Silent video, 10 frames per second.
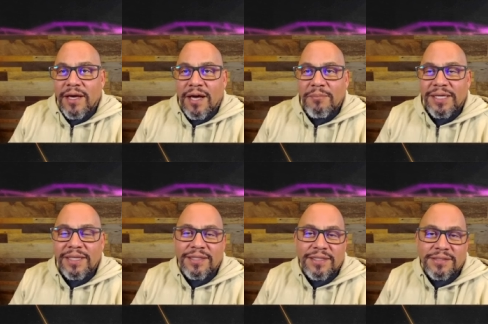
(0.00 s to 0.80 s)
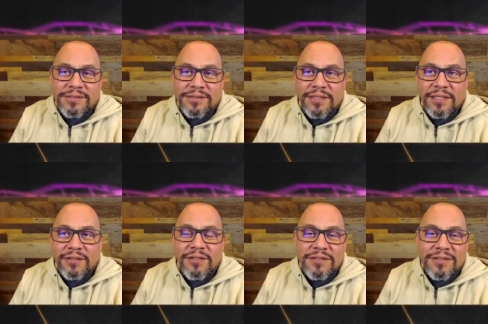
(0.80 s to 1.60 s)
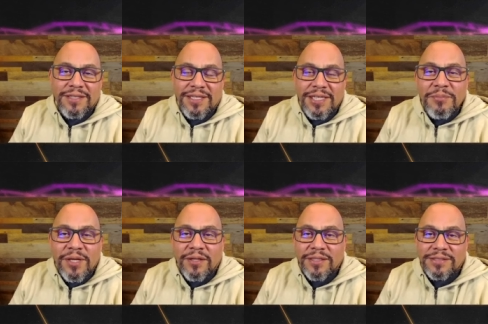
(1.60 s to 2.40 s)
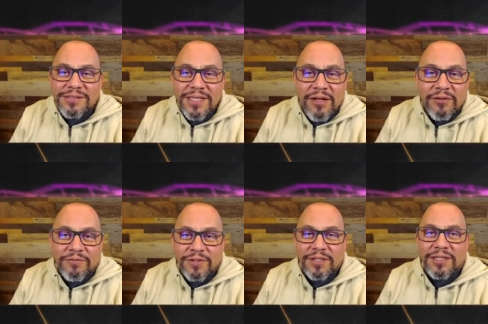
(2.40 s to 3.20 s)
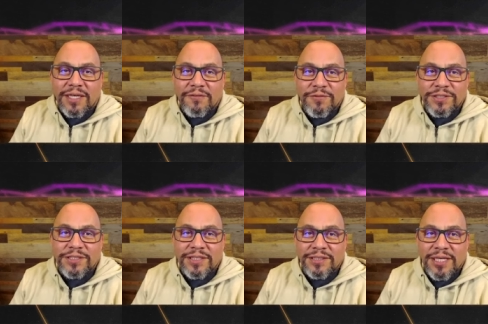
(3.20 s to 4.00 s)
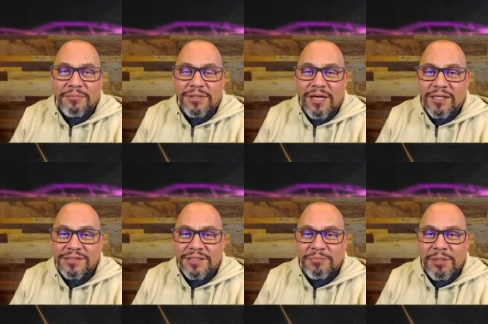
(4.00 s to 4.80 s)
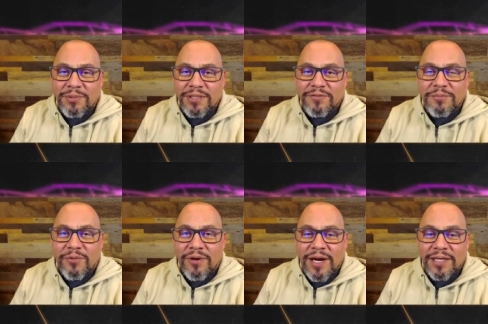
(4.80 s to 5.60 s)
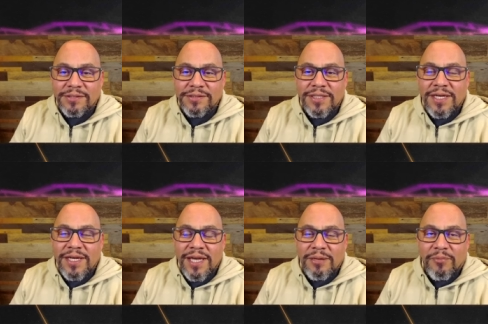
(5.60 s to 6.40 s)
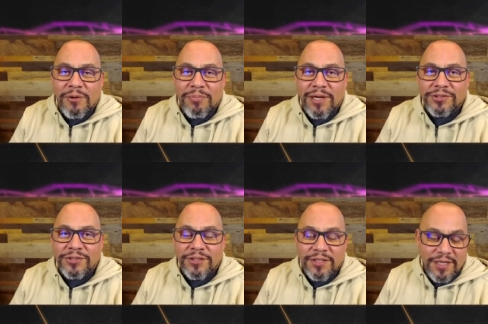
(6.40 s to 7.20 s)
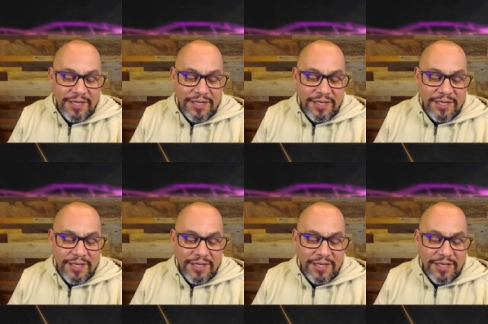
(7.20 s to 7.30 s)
Uh, but get this, it looked the email itself looked like a phishing attempt, causing people even more angst and more pressure,